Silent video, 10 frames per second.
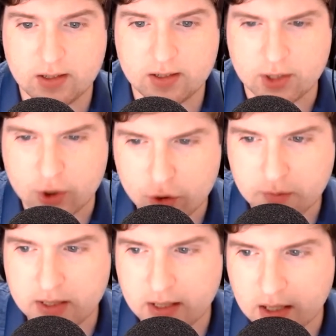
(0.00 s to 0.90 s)
The
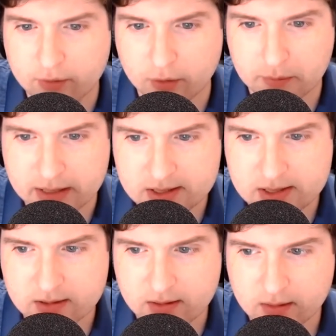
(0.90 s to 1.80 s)
human
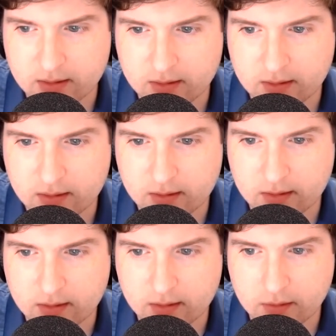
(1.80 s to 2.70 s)
governments
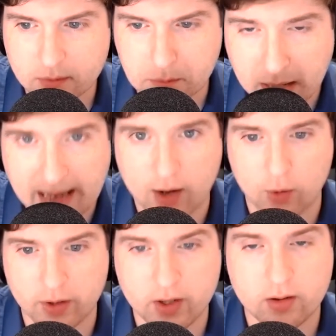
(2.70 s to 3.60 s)

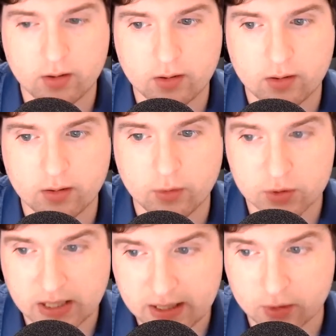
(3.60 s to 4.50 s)
bowed.
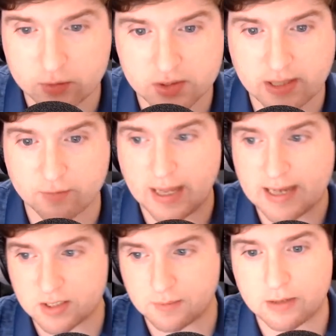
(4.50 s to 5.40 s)
Those hills, the
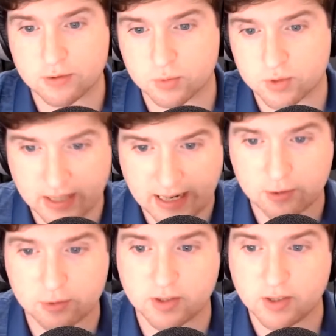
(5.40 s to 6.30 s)
everlasting mountains were
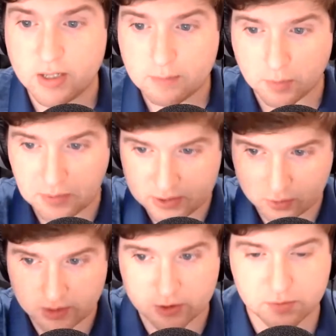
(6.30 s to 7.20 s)
scattered. The
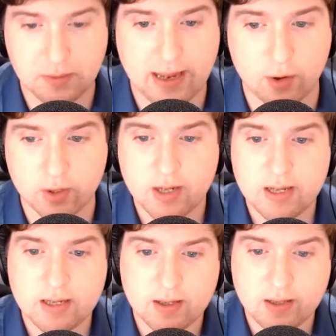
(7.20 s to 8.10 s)
perpetual hills bowed.
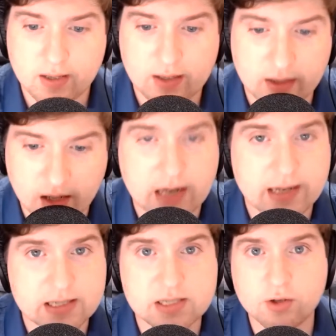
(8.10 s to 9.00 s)
God
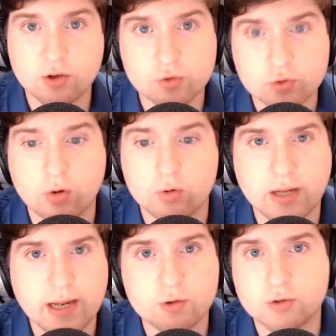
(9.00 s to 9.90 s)
is in control.
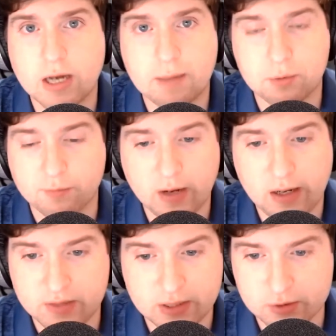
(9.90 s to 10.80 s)
Daniel chapter
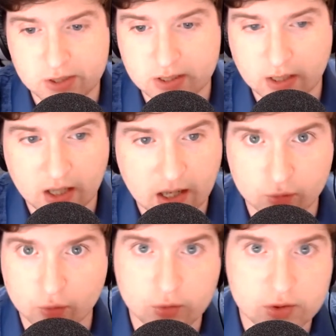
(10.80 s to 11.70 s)
5 tells us that God
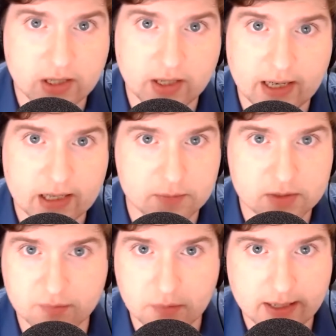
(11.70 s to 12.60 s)
rules in the kingdoms
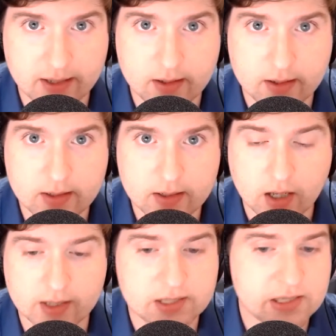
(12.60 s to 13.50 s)
of men.
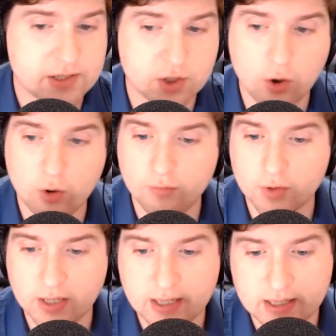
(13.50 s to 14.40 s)
God sets over
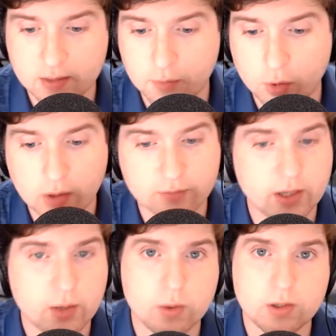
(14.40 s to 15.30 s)
the kingdom whoever
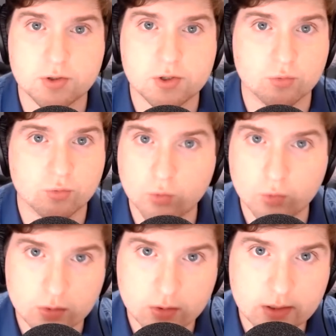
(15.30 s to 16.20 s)
he wills to
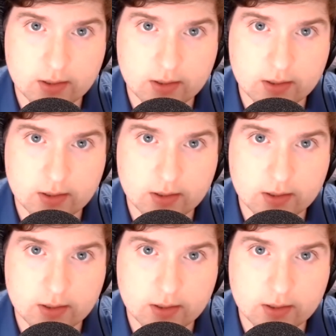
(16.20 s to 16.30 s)
rule.